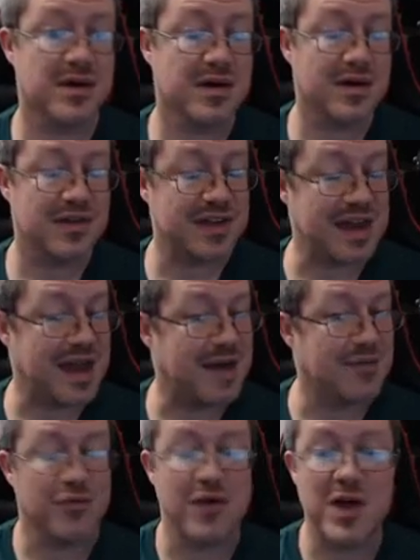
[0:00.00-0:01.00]
So you have to
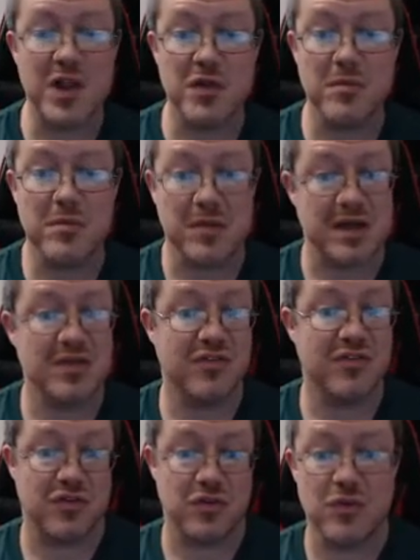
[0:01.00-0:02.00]
follow them
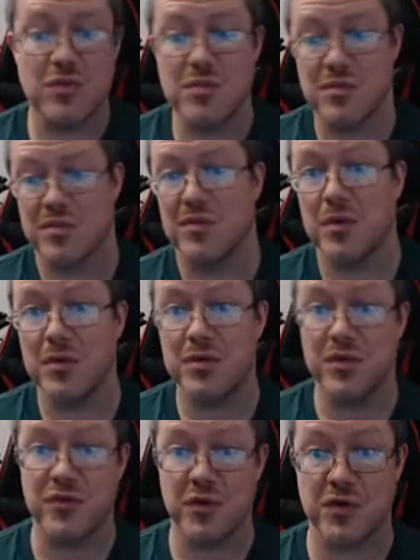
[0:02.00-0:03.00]
into the
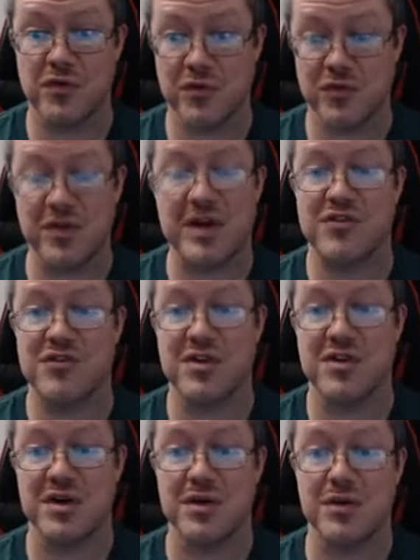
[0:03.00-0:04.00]
first reflection
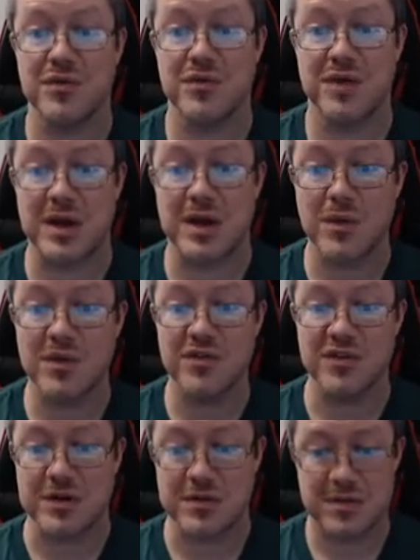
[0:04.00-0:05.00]
of Eorzea.
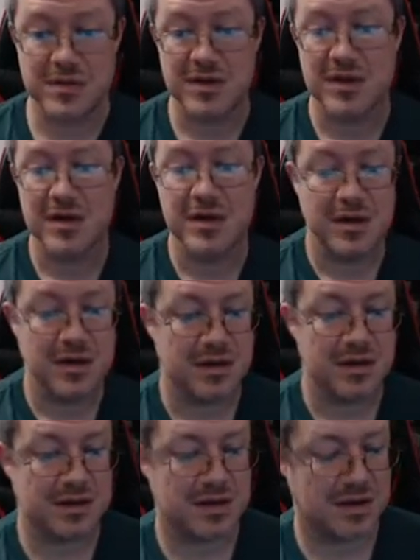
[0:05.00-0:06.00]

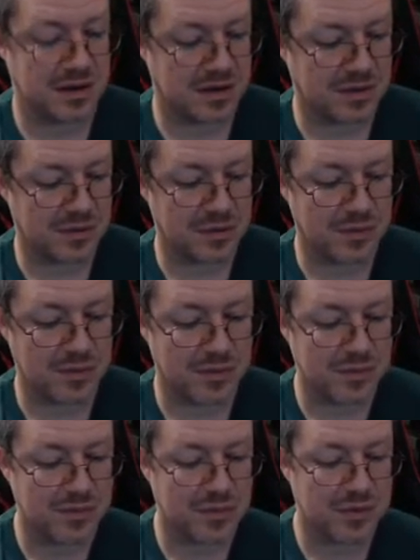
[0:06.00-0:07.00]
Now,
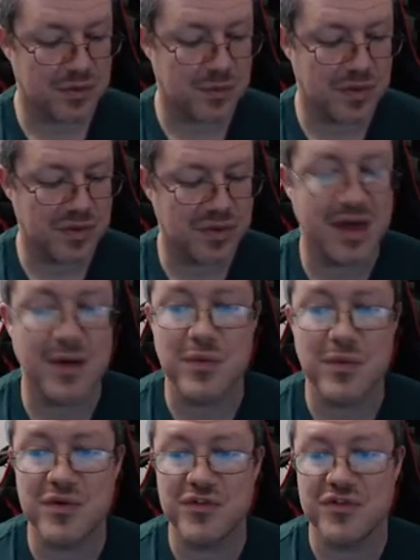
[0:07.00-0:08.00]
one thing I
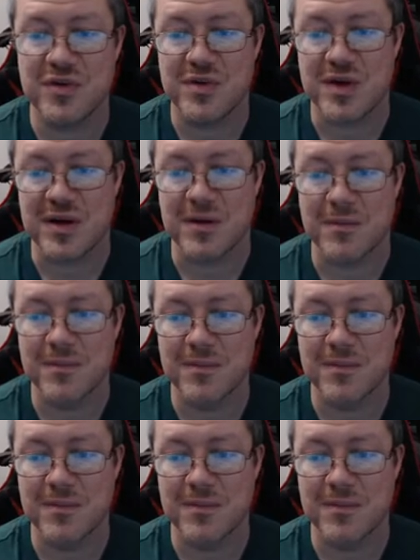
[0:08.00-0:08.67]
will show here.